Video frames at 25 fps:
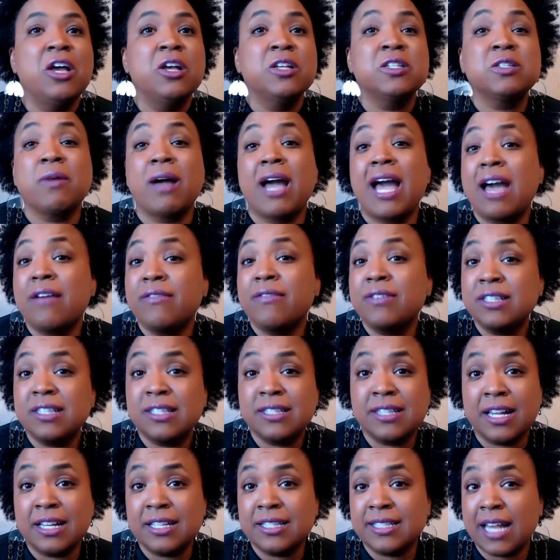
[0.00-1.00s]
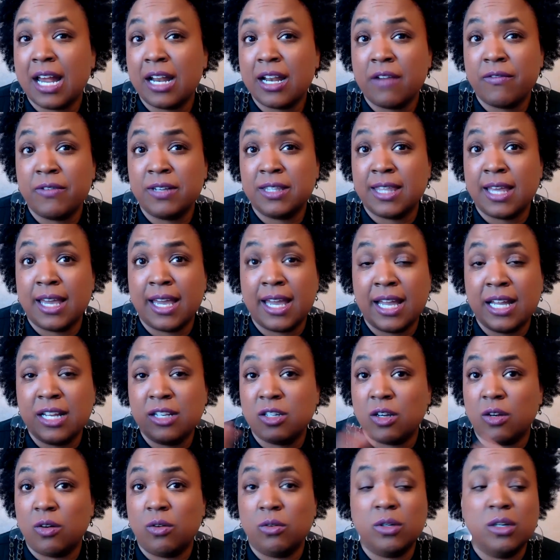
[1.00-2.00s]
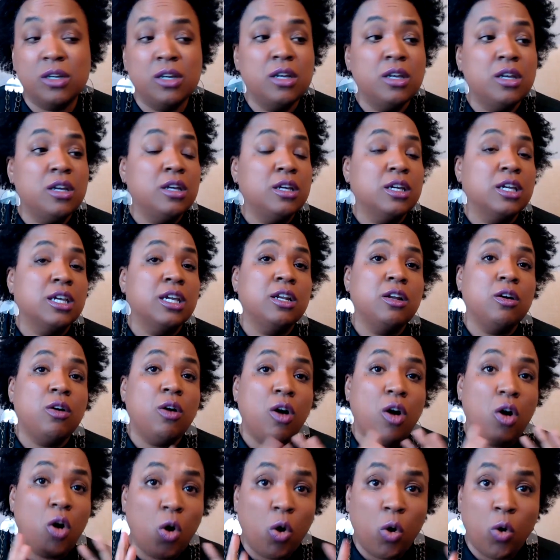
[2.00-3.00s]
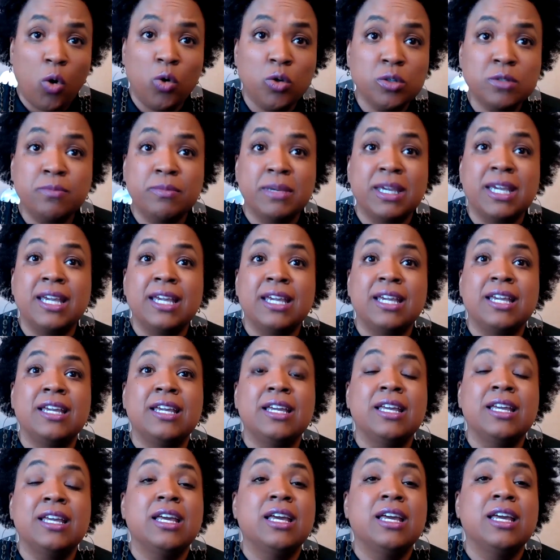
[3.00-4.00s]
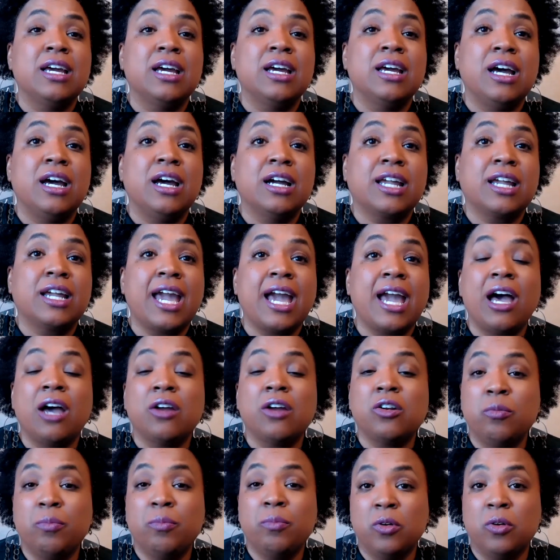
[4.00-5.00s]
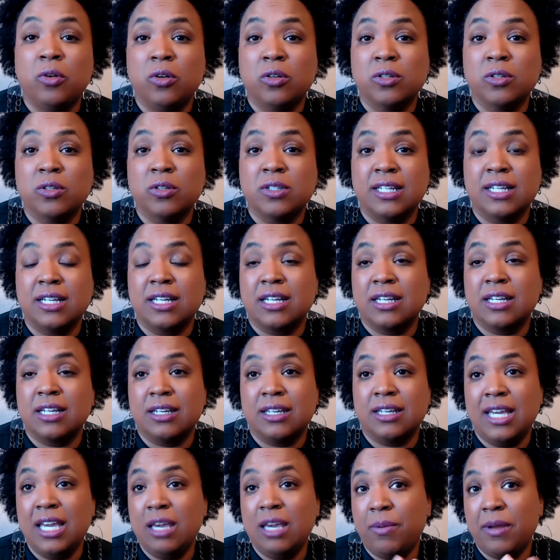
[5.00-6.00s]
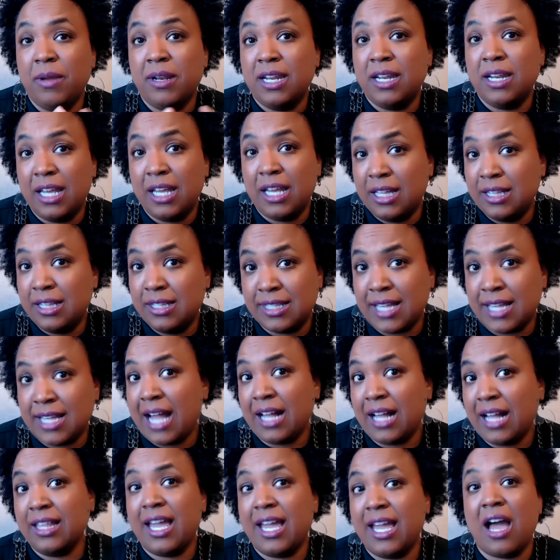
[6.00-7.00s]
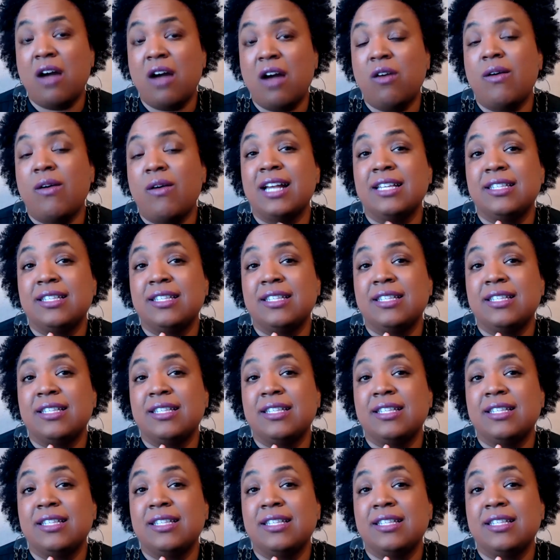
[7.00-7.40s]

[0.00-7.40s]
So I haven't sussed out everything. Don't, hold me accountable to keeping it exactly how I